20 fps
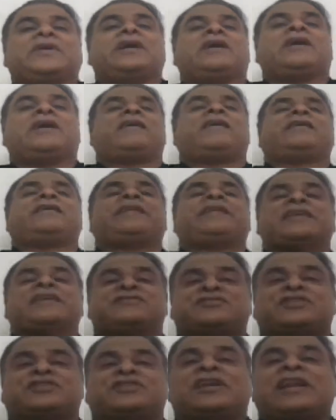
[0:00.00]

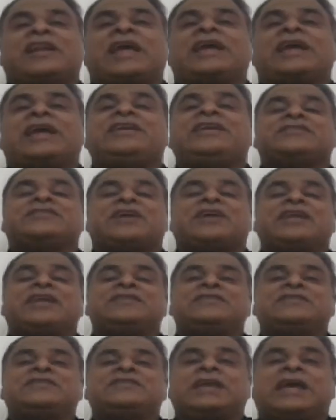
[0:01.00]
natural language
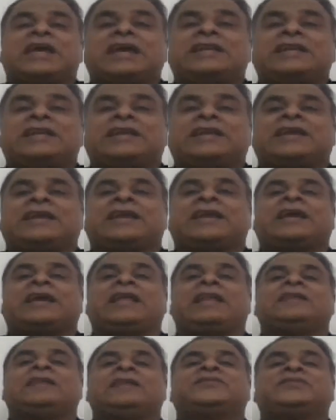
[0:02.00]
understanding
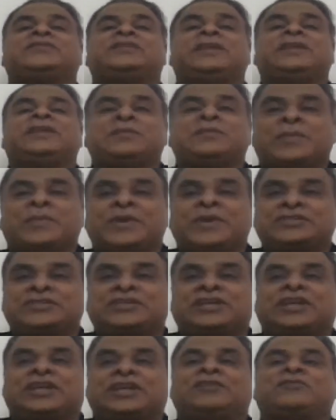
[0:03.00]
helps the
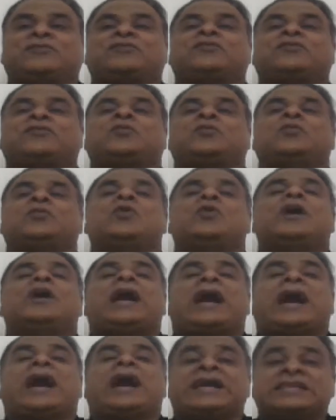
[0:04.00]
machines to
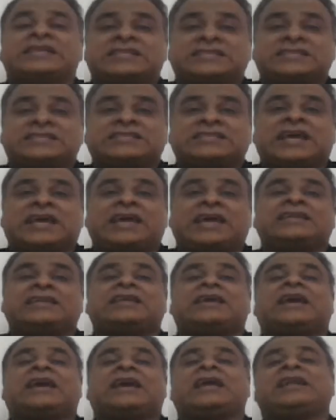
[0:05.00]

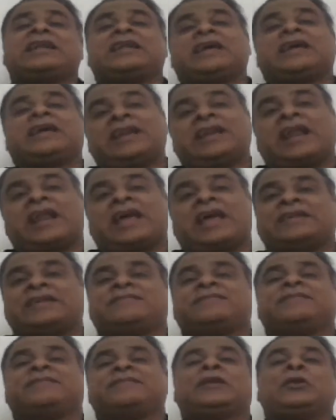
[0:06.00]
understand and
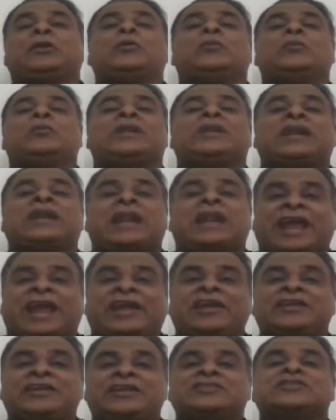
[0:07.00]
analyze human
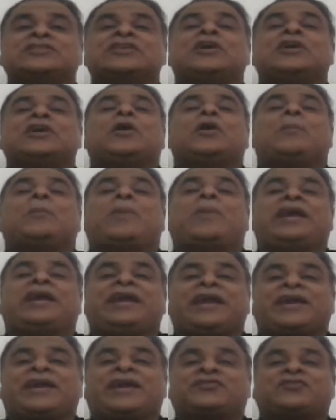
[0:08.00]
language by
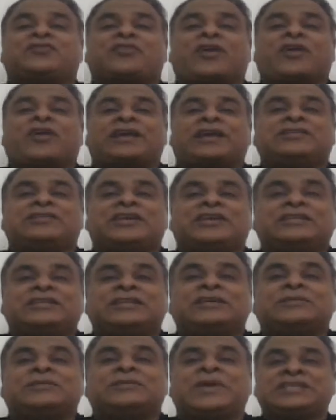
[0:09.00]
extracting
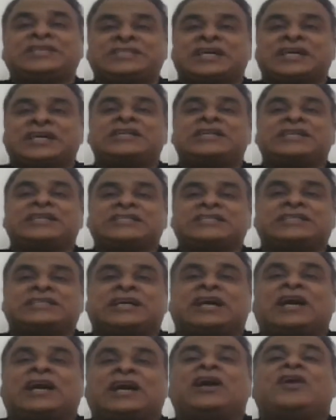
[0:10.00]
the
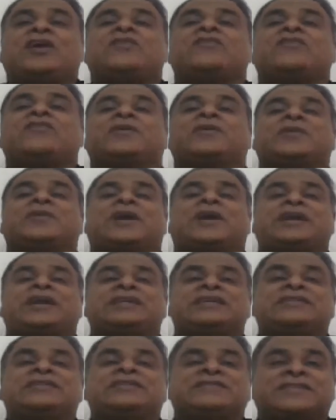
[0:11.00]
metadata from
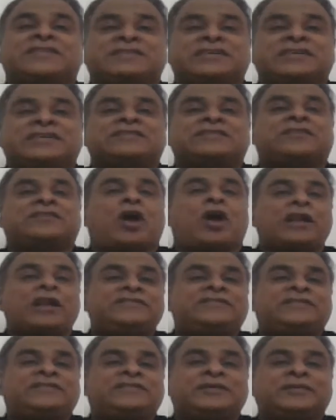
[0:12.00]
content such as
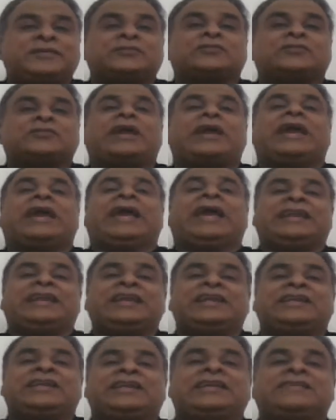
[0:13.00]
concepts,
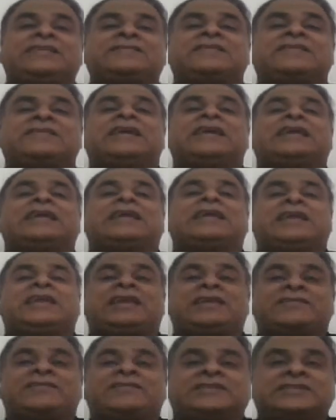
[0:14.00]
entities,
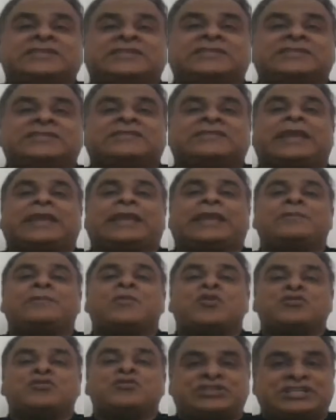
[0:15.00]
keywords,
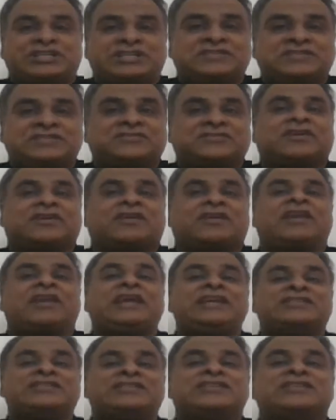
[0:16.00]
emotions,
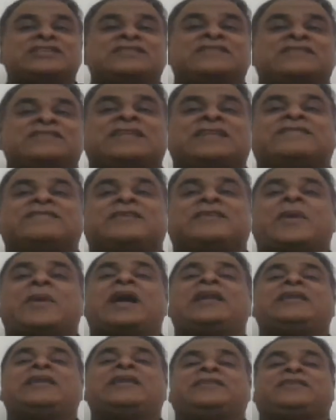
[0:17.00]
relations, and
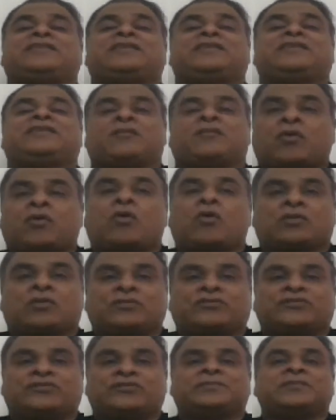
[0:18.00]
semantic
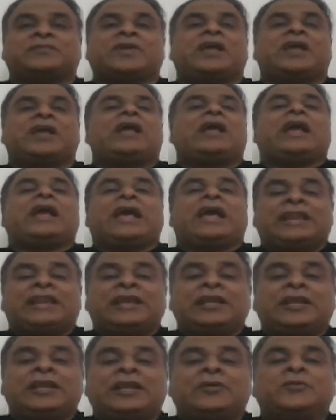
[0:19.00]
roles.
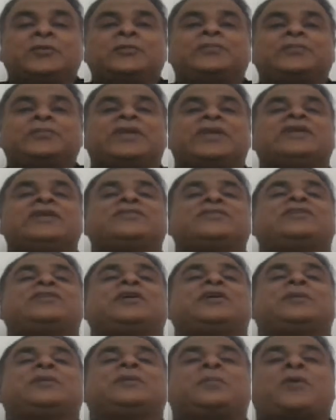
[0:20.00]
NLU is
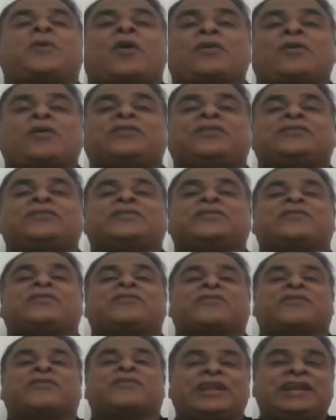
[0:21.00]
the process
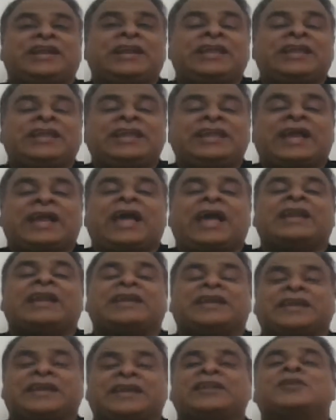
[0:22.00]
of reading
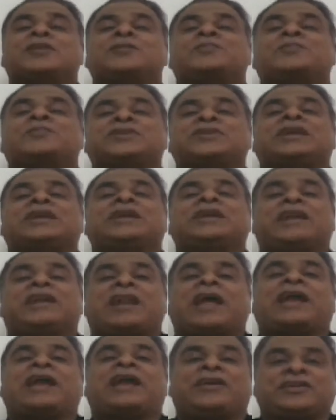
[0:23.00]
and interpreting
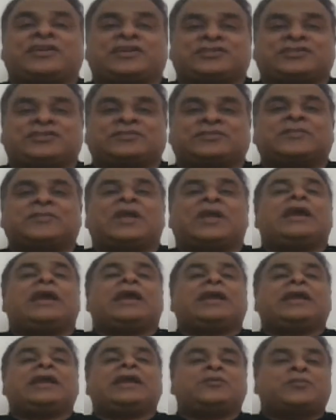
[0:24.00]
language.
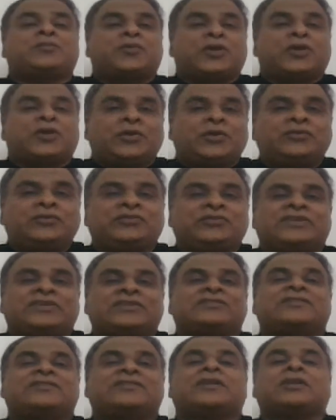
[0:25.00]
It
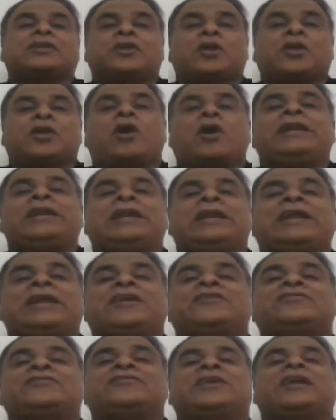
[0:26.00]
produces
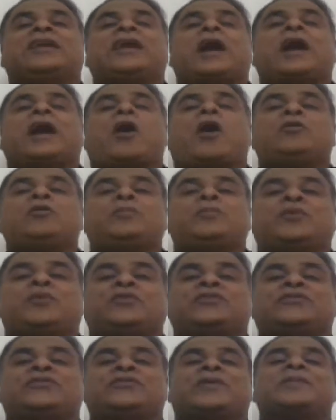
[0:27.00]
non-linguistic
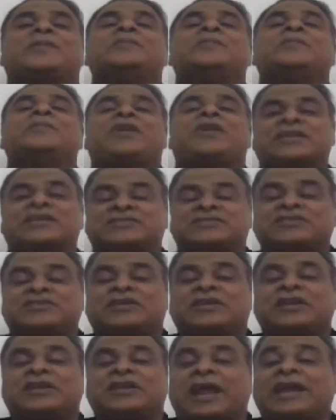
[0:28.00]
outputs from
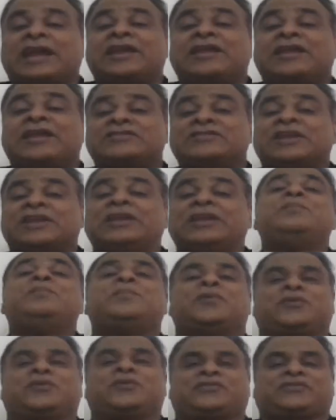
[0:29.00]
natural language
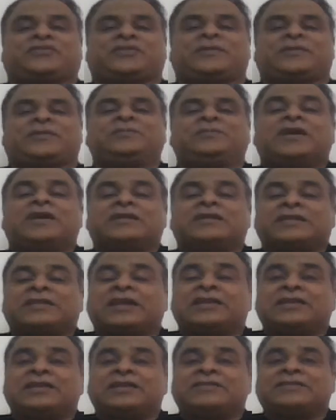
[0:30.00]
inputs,
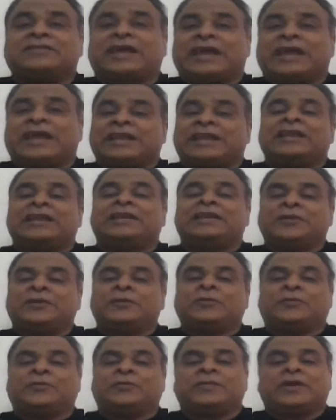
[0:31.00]
that is
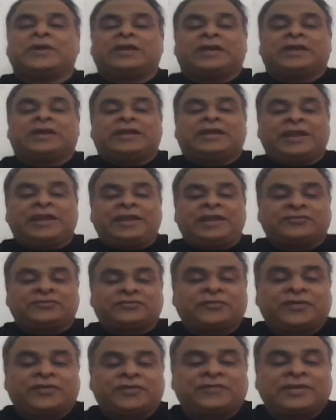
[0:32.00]
NLU.
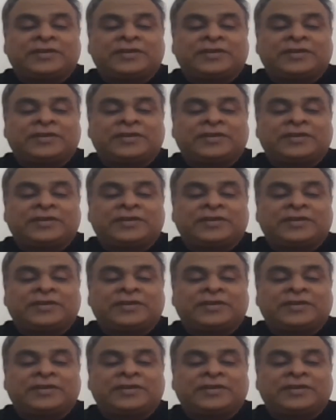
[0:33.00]
Next, we